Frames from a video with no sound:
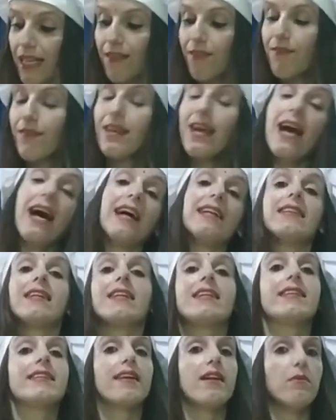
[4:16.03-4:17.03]
if we add a
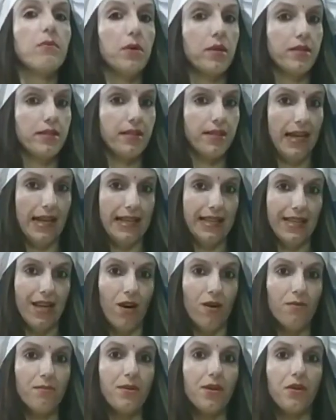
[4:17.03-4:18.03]
little water right
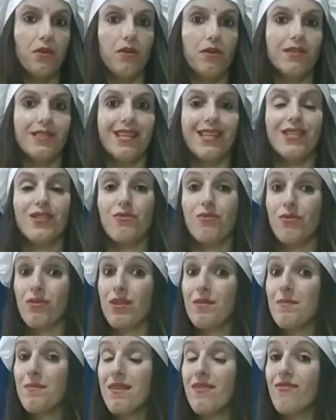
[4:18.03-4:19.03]
now because it should
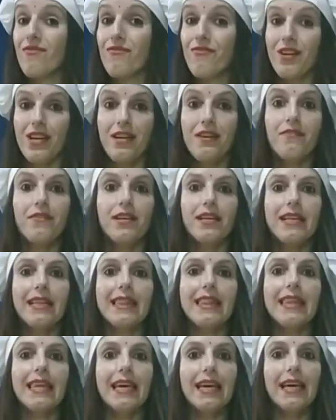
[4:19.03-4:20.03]
not be very
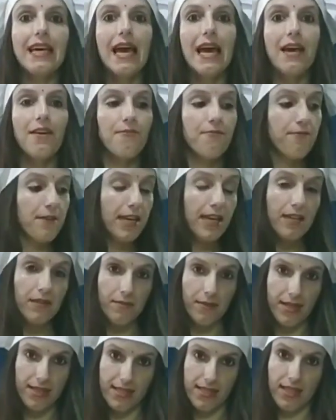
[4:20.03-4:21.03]
thick. We can
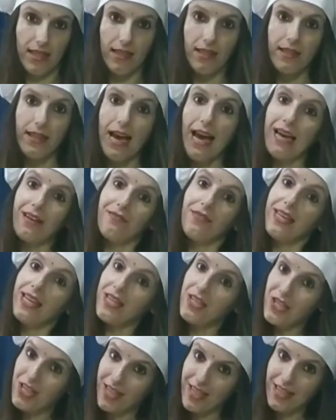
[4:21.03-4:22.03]
mix it. We
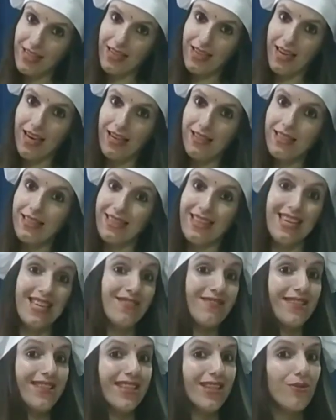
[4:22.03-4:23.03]
can check it again. In case
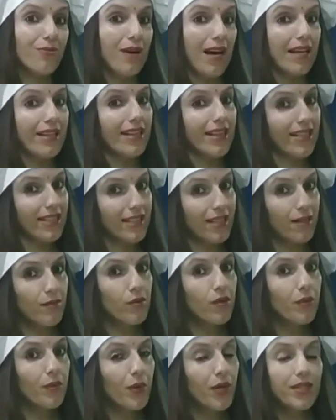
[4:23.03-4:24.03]
you need to add a little
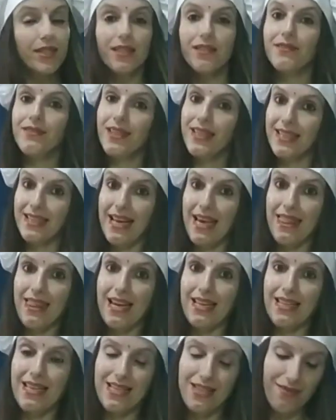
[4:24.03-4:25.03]
more water, we can add
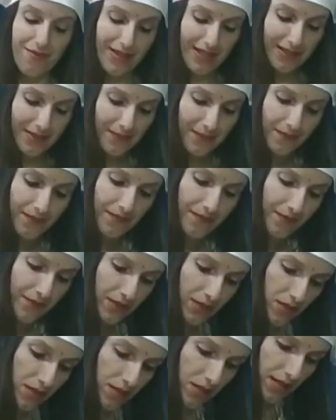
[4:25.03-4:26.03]
that as well.
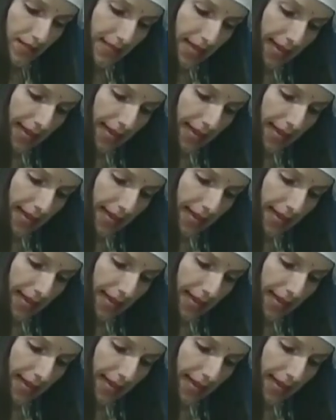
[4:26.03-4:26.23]
So just